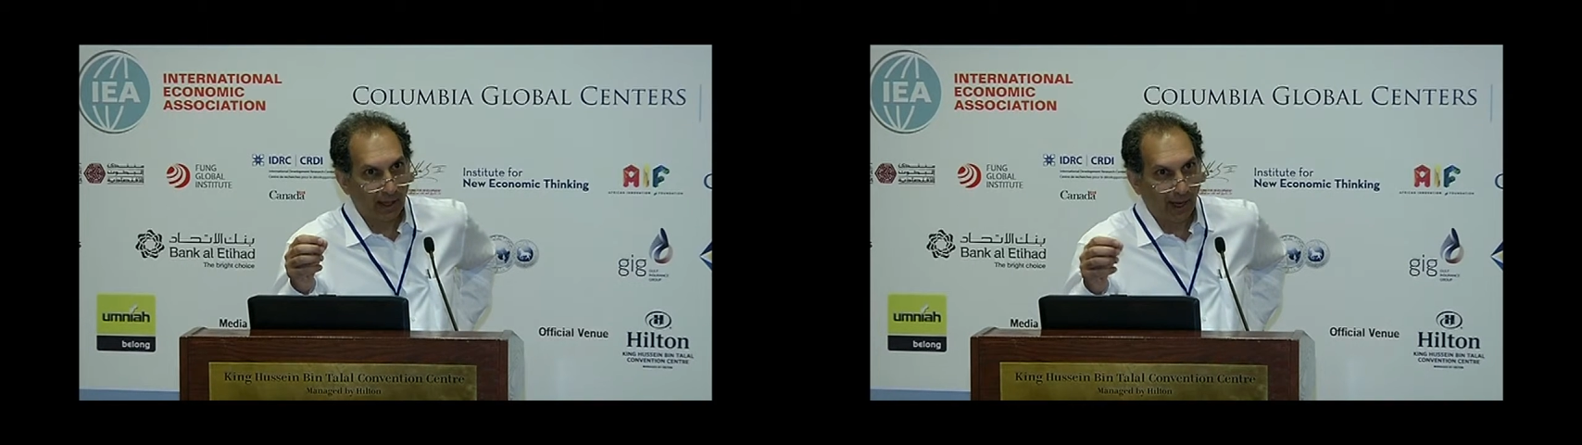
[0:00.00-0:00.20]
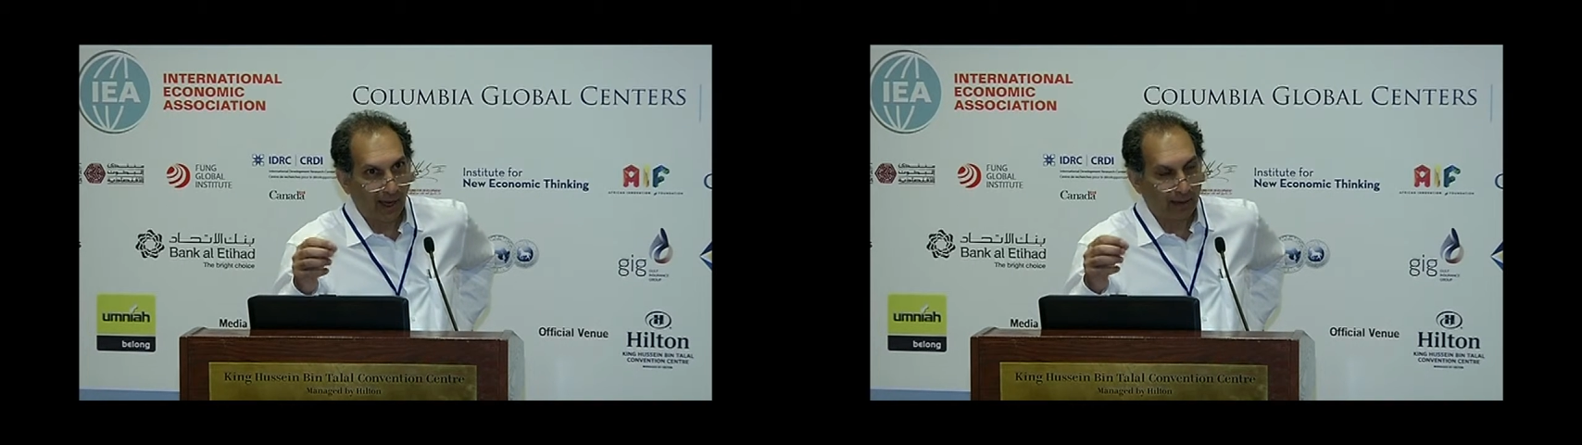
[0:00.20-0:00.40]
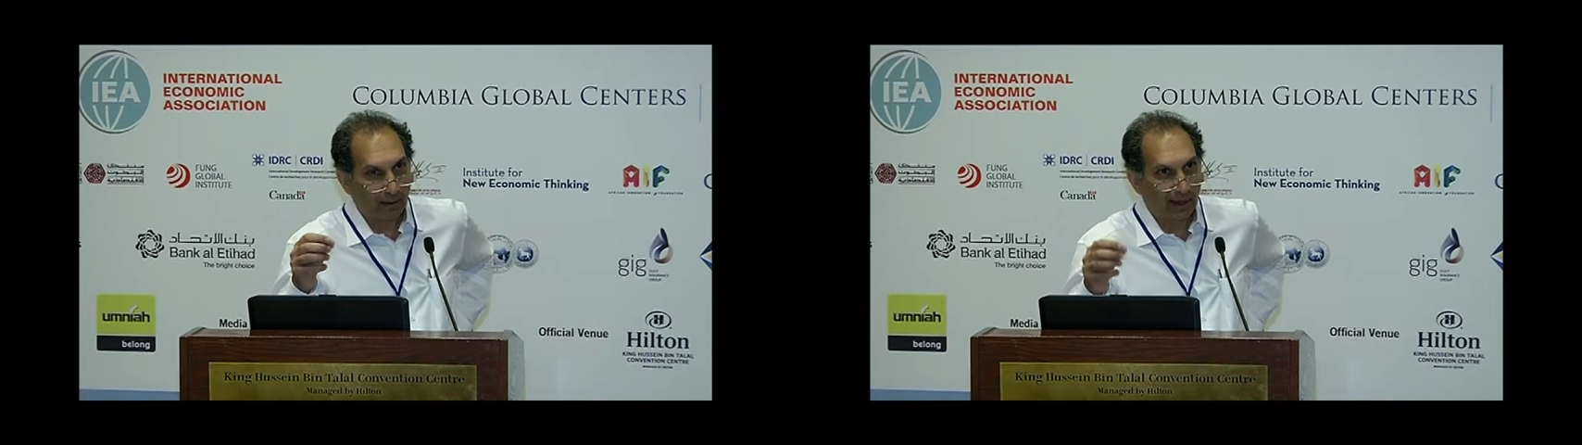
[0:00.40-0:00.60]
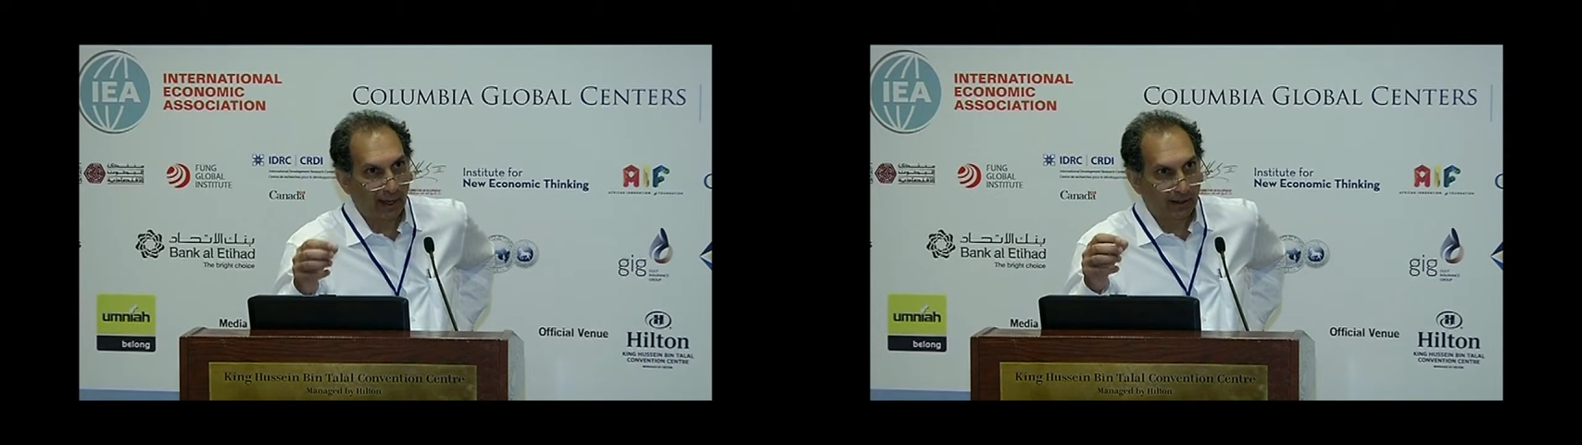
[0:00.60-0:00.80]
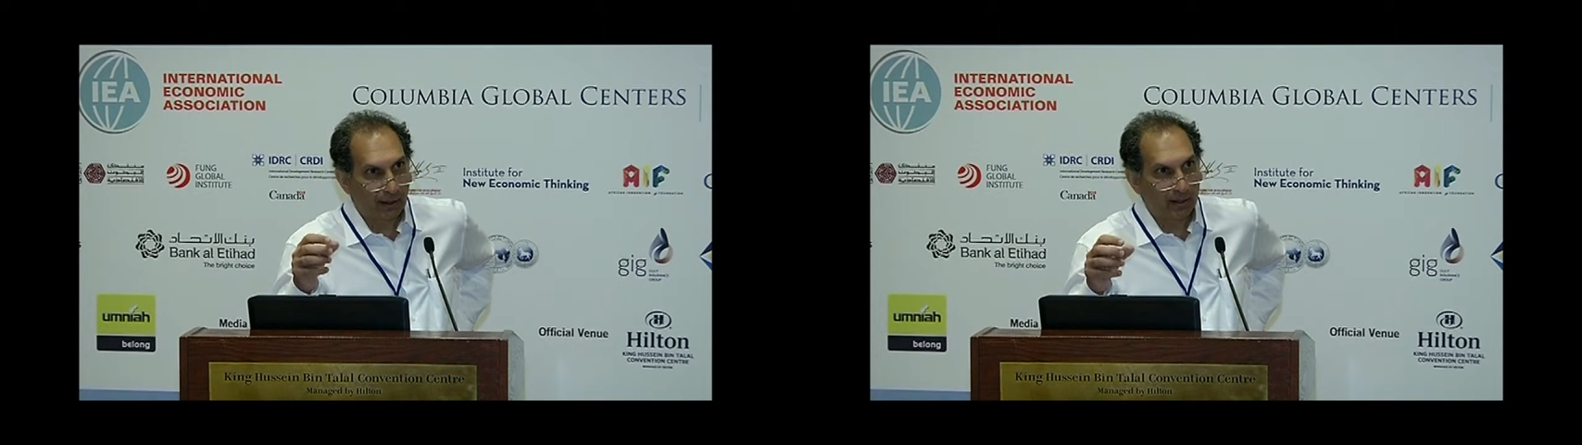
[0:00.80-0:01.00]
And
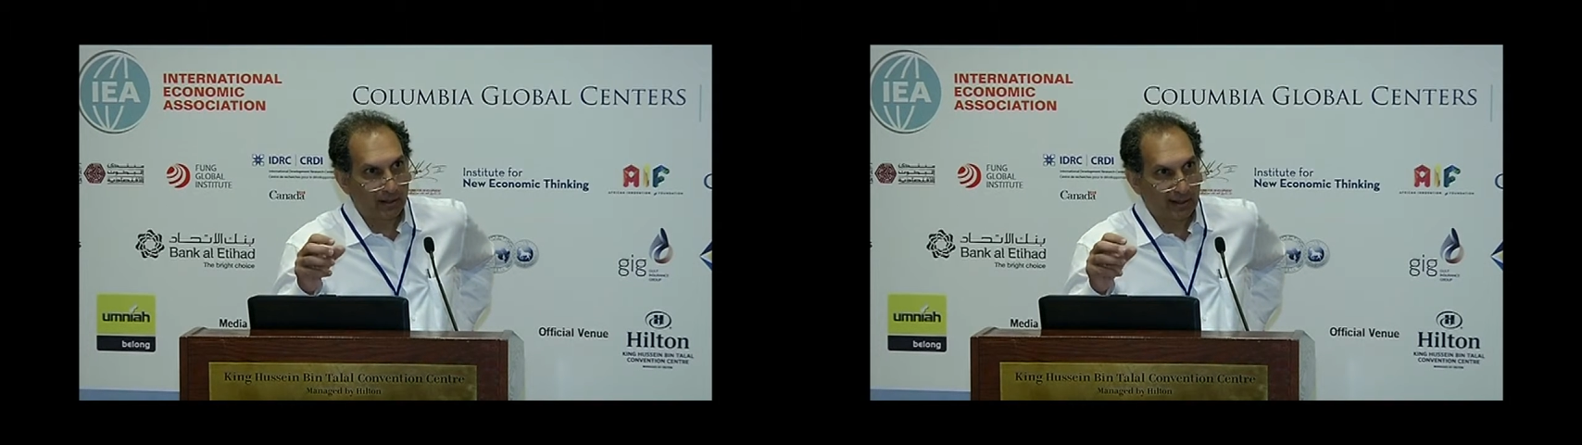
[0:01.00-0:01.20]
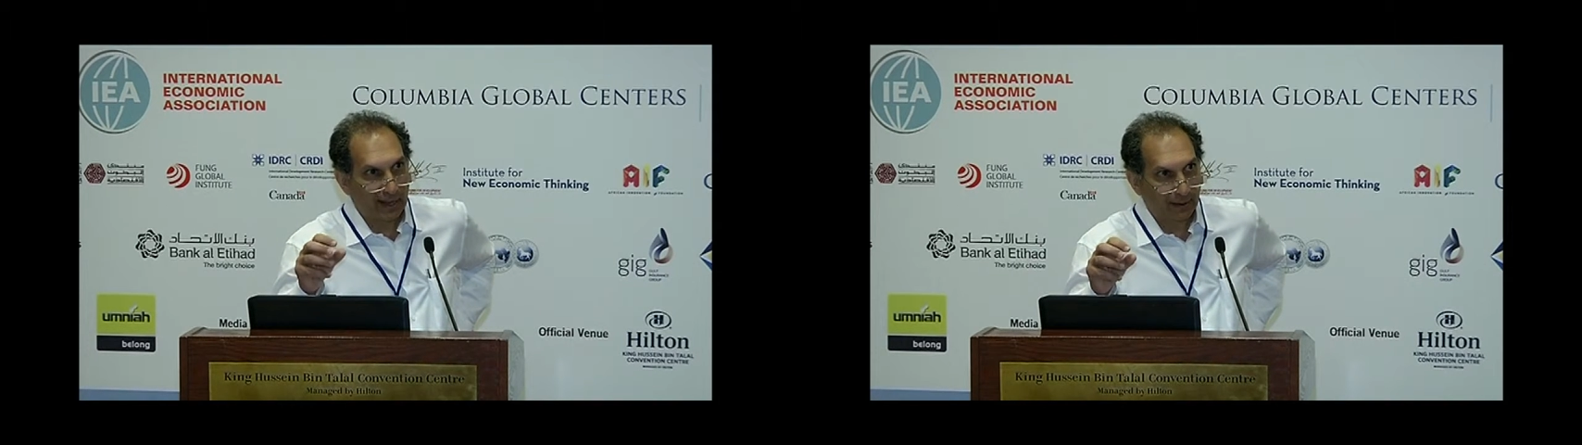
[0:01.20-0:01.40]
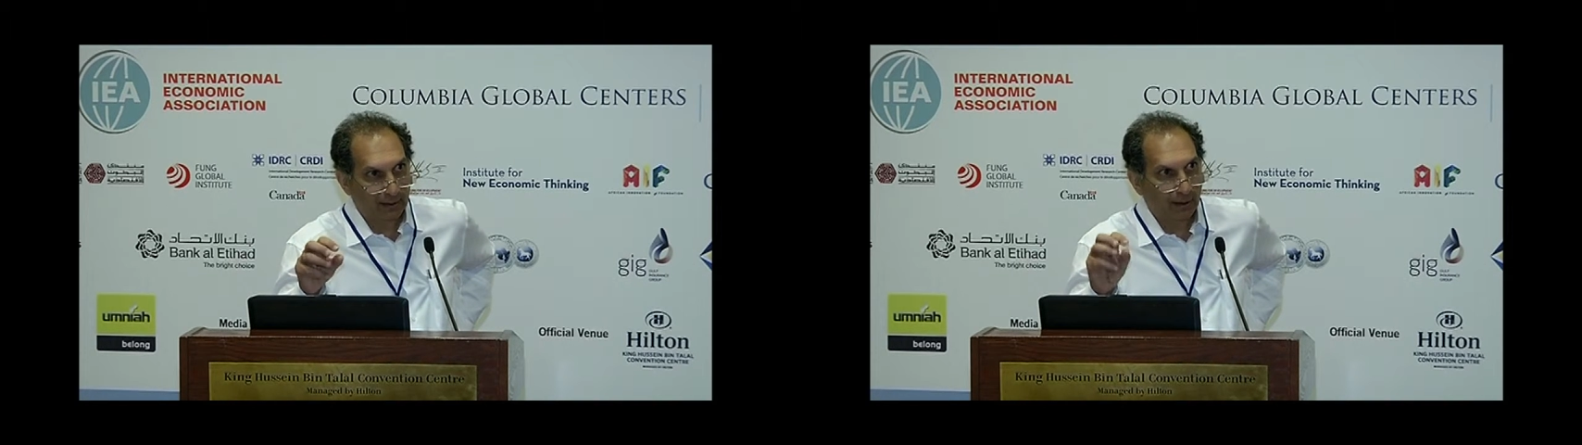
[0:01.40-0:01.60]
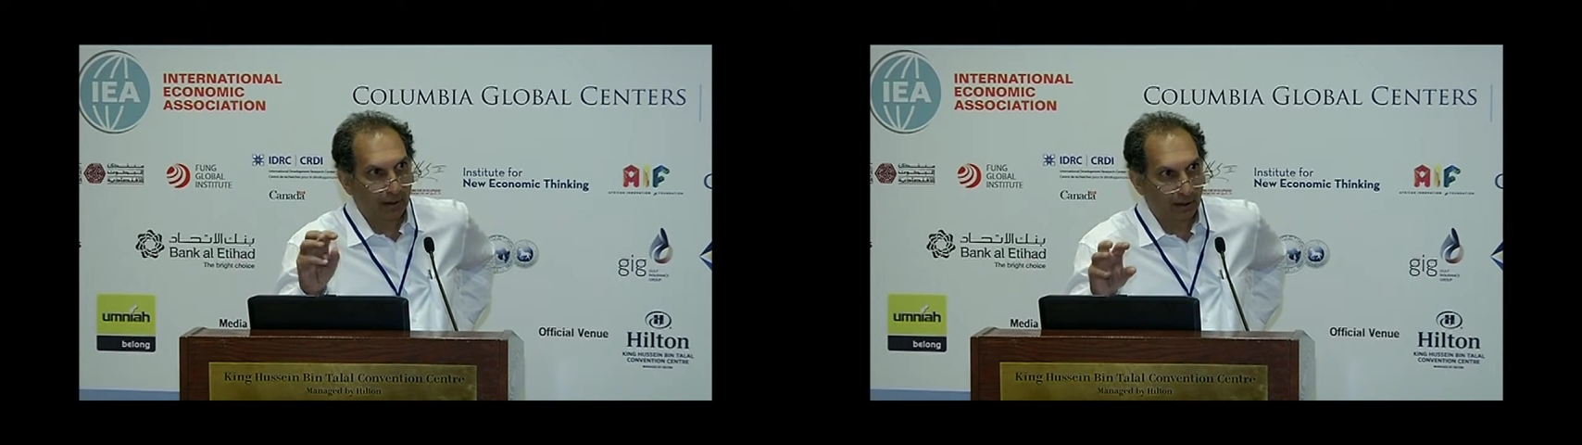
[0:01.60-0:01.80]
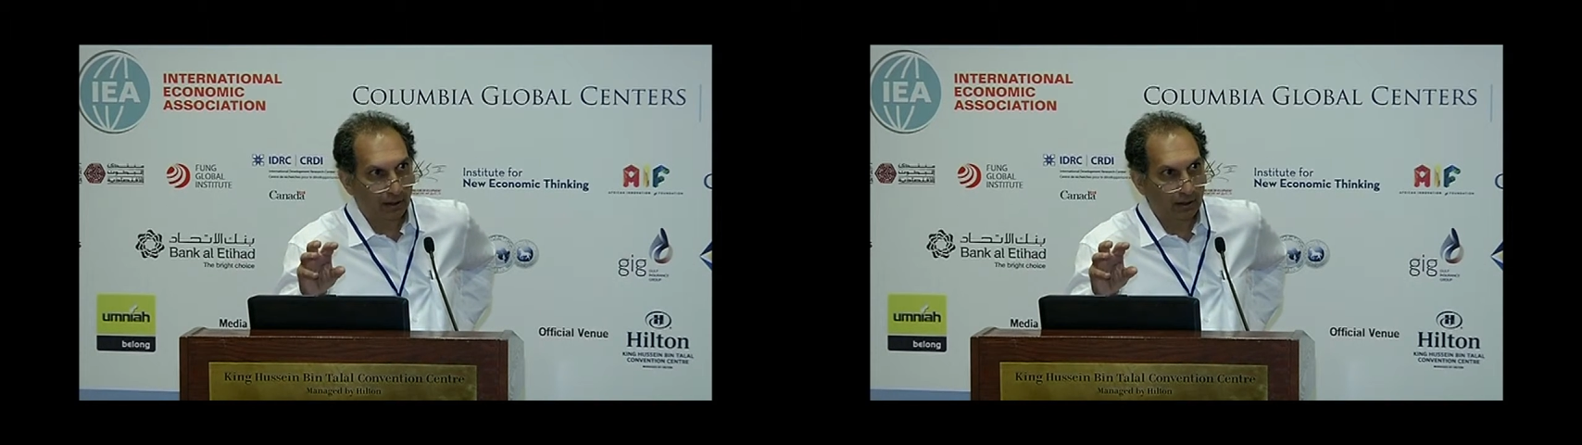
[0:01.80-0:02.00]
that is at the
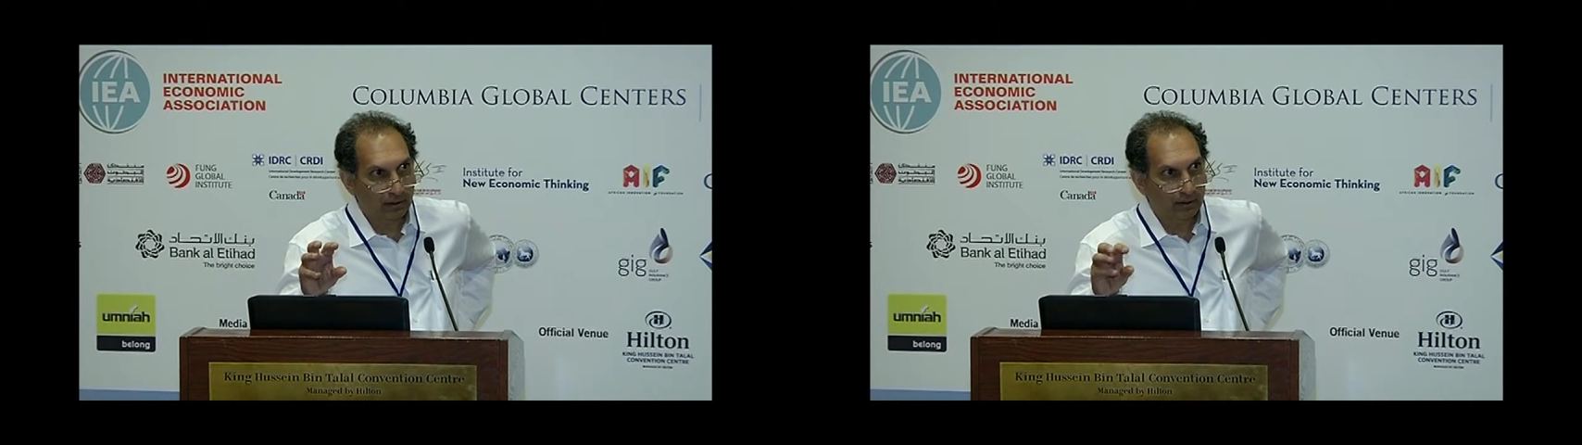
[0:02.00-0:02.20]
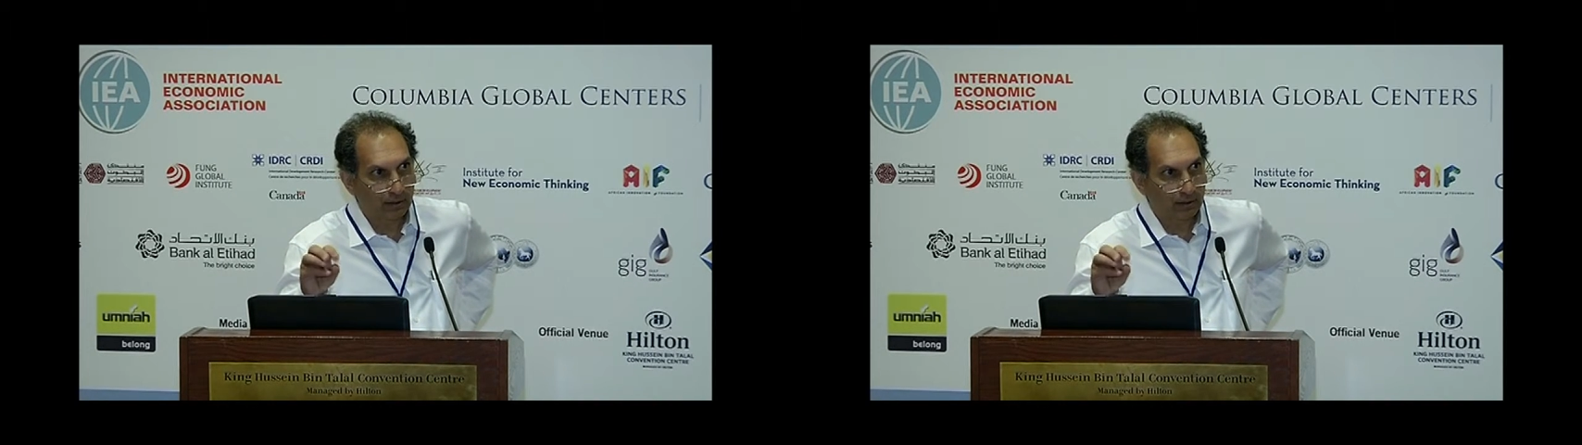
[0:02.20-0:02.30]
heart